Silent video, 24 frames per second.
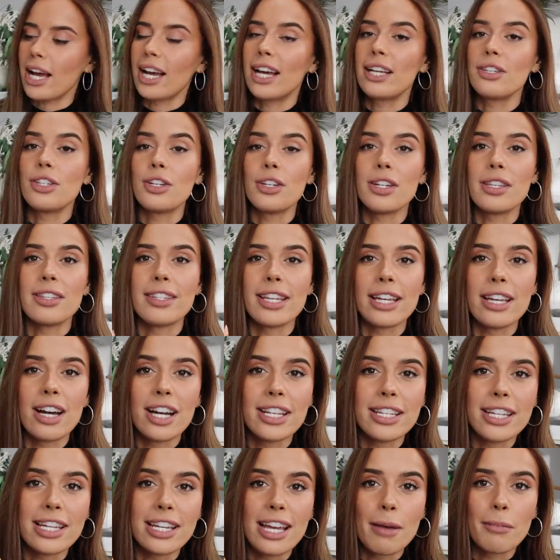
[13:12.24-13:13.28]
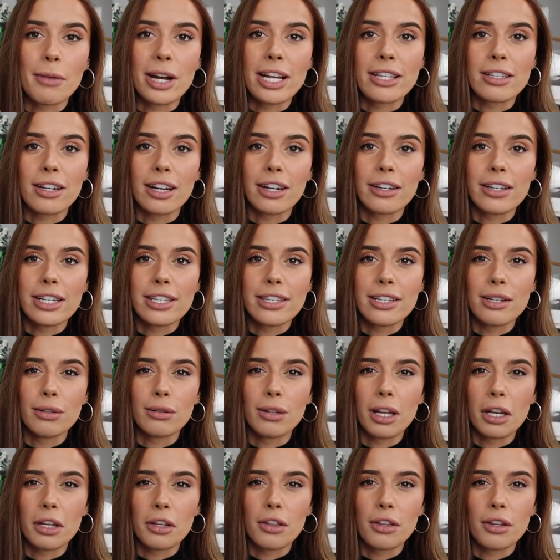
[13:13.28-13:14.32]
yeah, as you can see, I didn't get my diary until
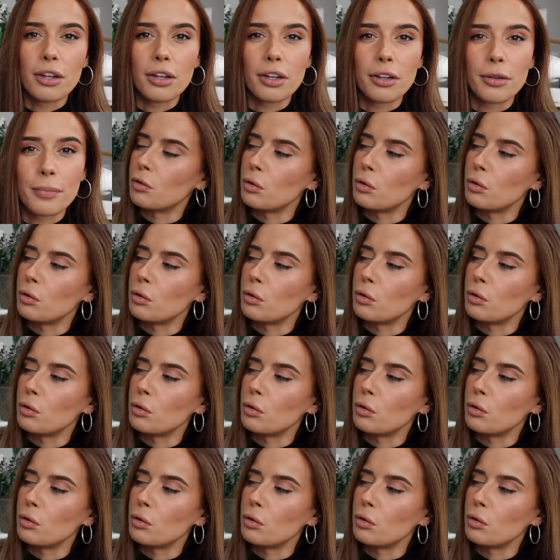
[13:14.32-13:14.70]
like the